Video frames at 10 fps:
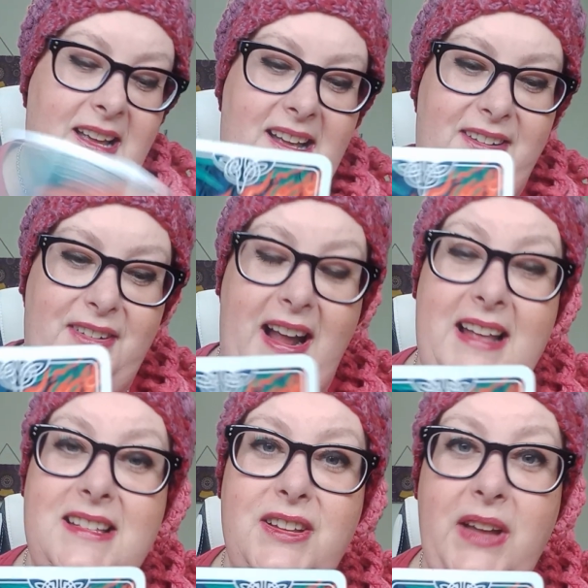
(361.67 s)
All
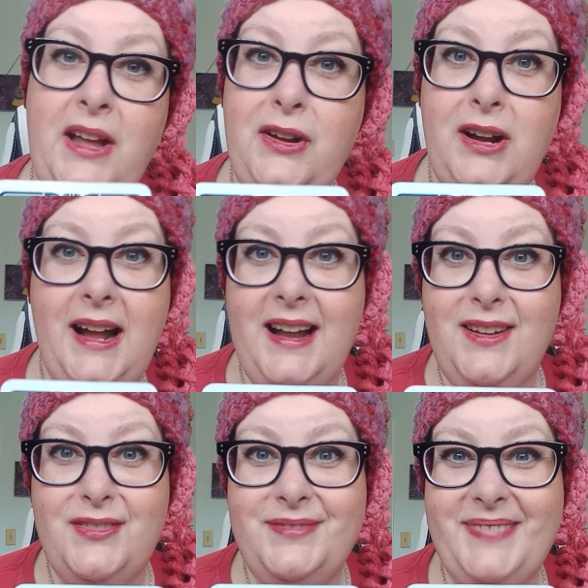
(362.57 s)
right, so get
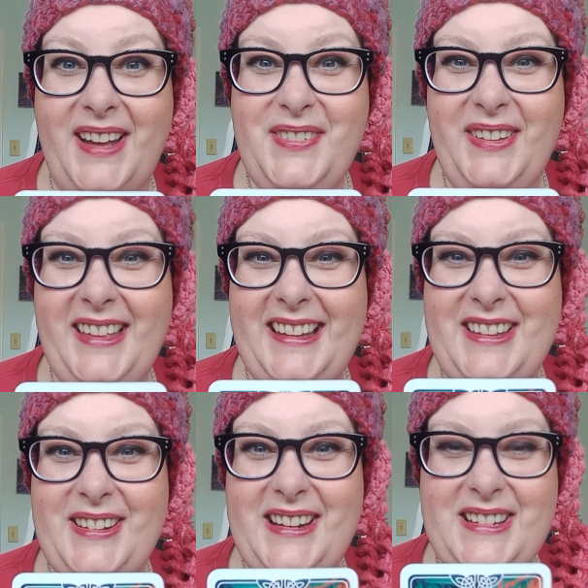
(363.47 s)
creative. I feel like
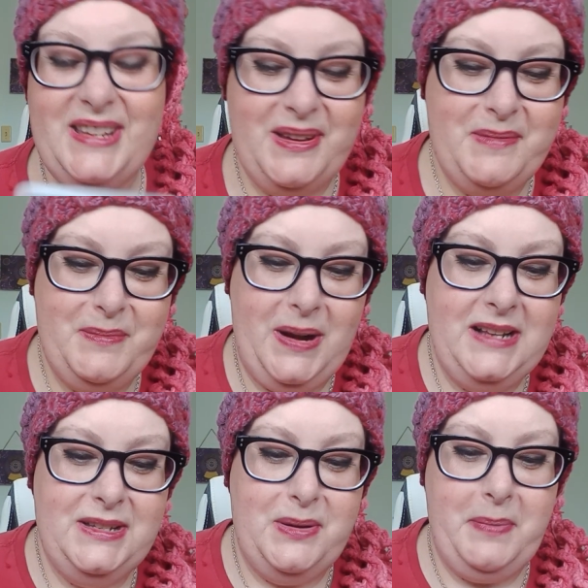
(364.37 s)
you need to
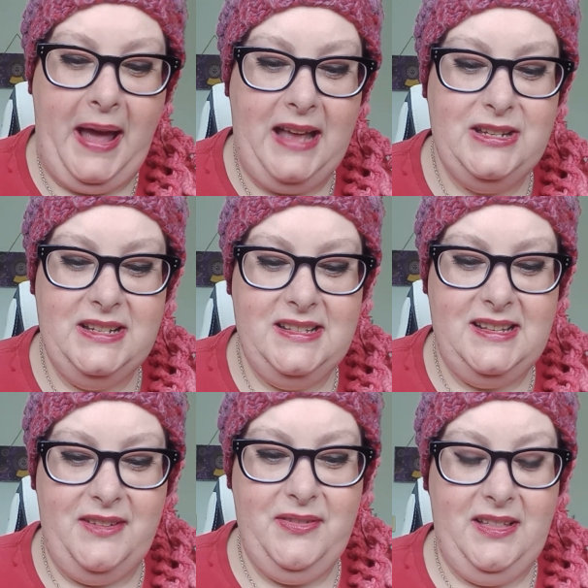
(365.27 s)
embrace your passions.
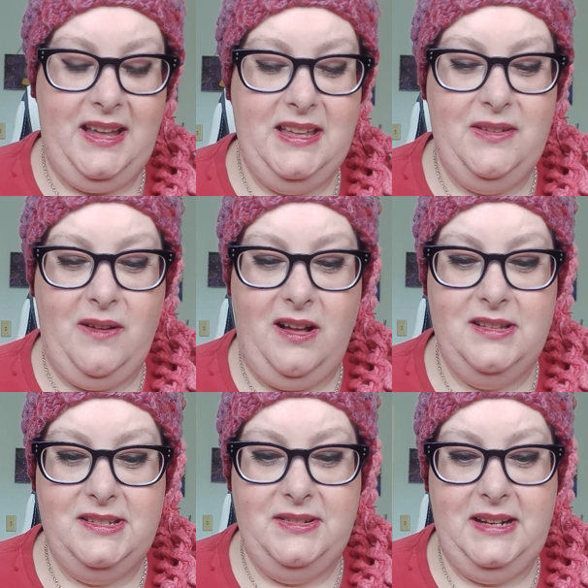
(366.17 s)
I feel like you
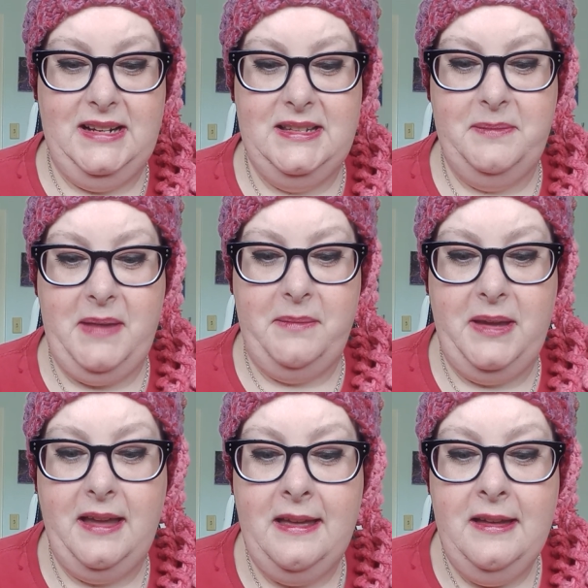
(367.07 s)
also need to
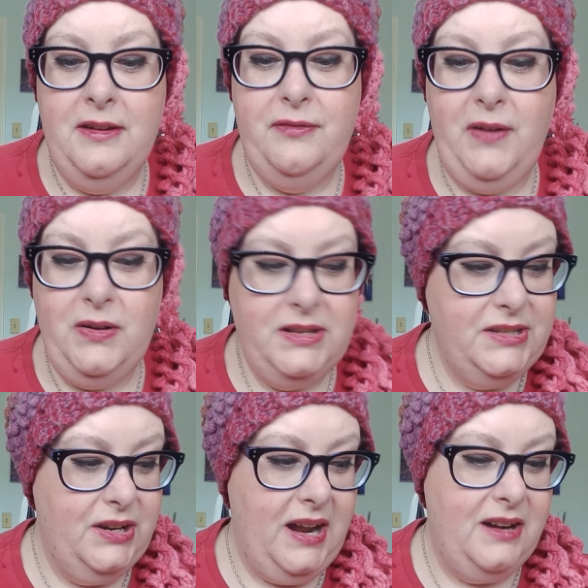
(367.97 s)
maybe
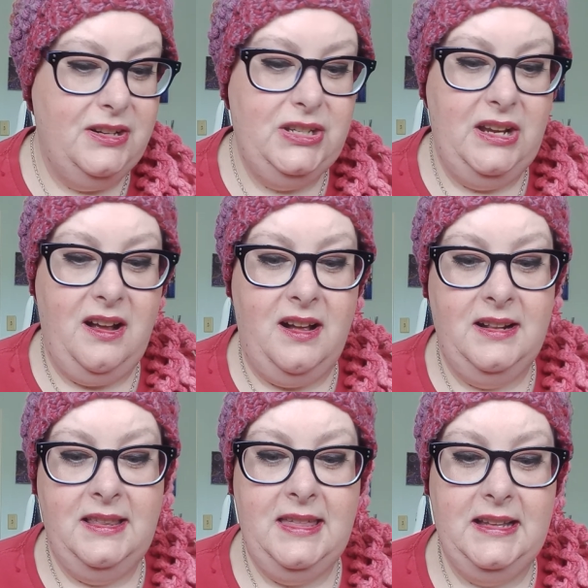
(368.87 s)
focus your energy
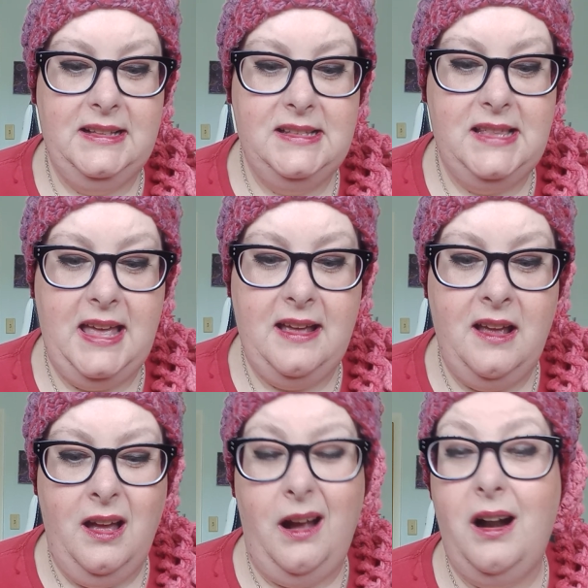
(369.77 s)
on things that
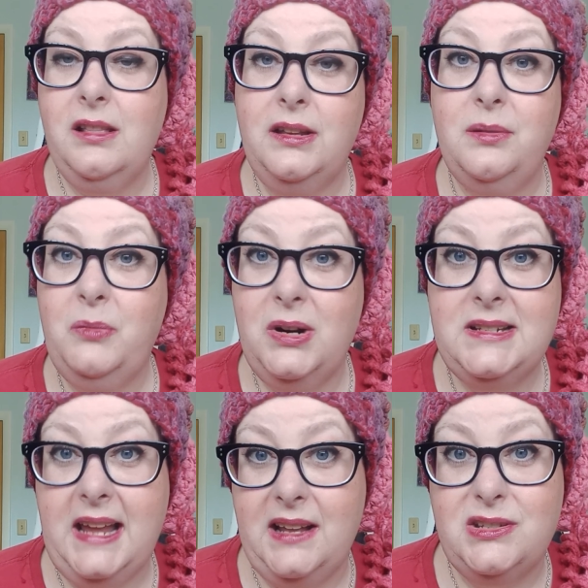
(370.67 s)
are a little more
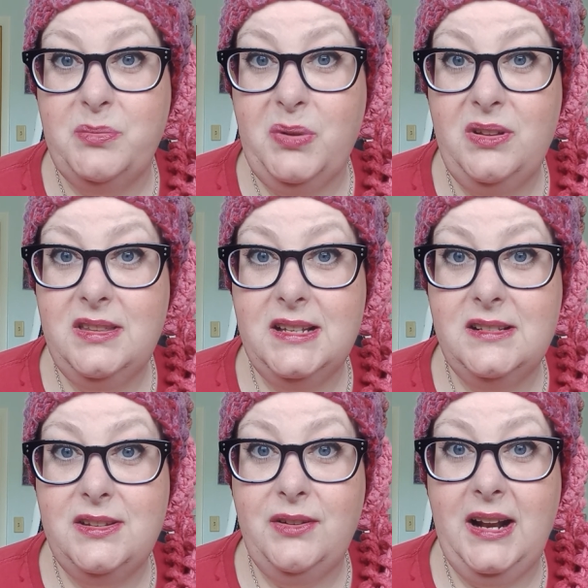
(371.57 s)
tangible,
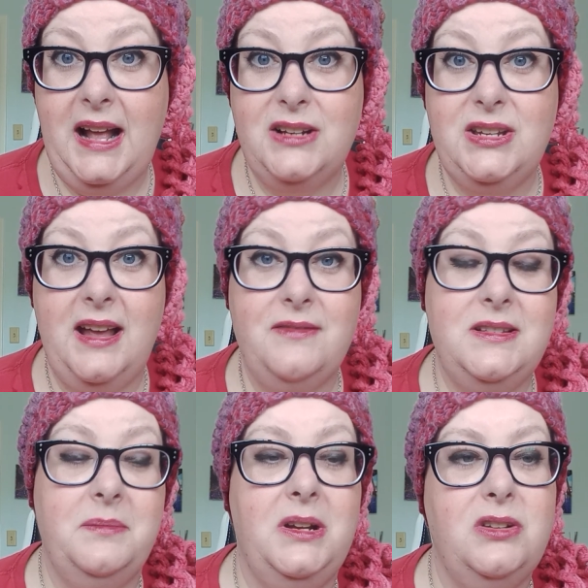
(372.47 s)
things you can actually have
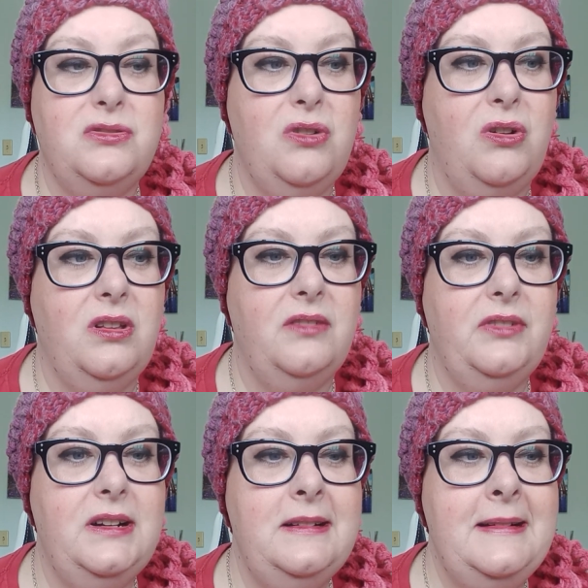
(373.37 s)
some control
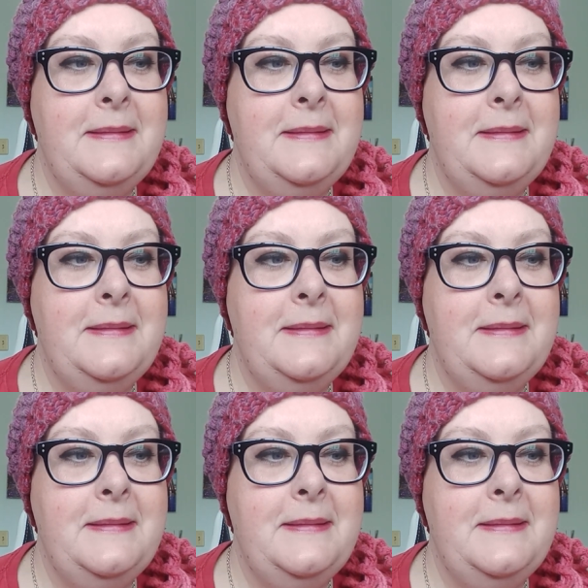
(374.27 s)
over.